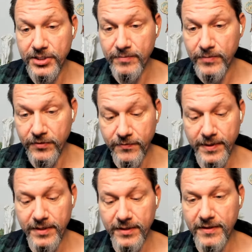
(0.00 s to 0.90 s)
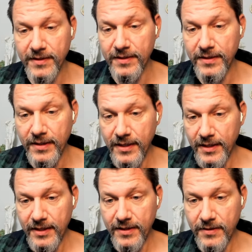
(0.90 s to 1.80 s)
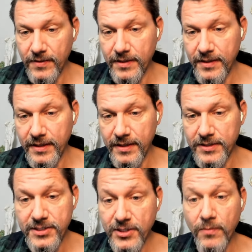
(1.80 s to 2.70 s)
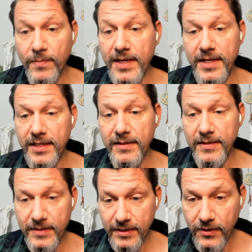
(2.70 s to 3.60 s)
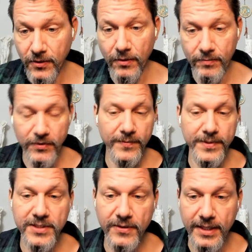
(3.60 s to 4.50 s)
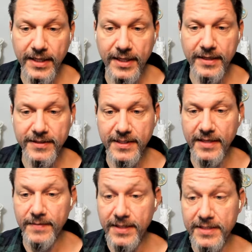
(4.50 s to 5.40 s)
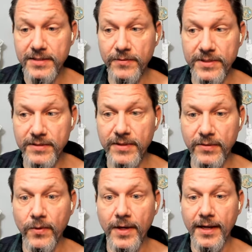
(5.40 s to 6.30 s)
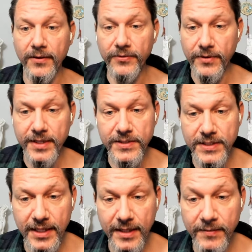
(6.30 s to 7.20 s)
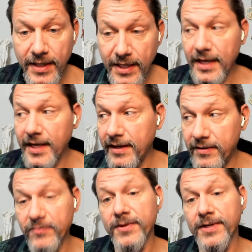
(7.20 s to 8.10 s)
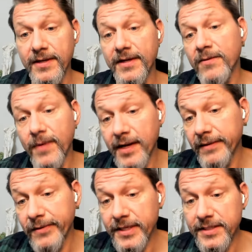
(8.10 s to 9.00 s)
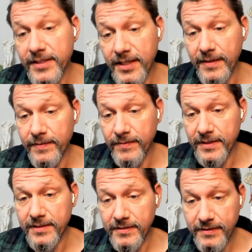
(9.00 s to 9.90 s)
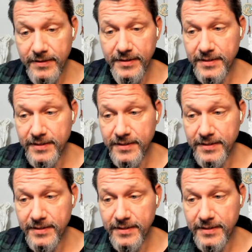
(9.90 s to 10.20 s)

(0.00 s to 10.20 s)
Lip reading: movement. There were so many occult movements going on at the time because it was a wild and crazy time, and we're in another wild and crazy time. It's the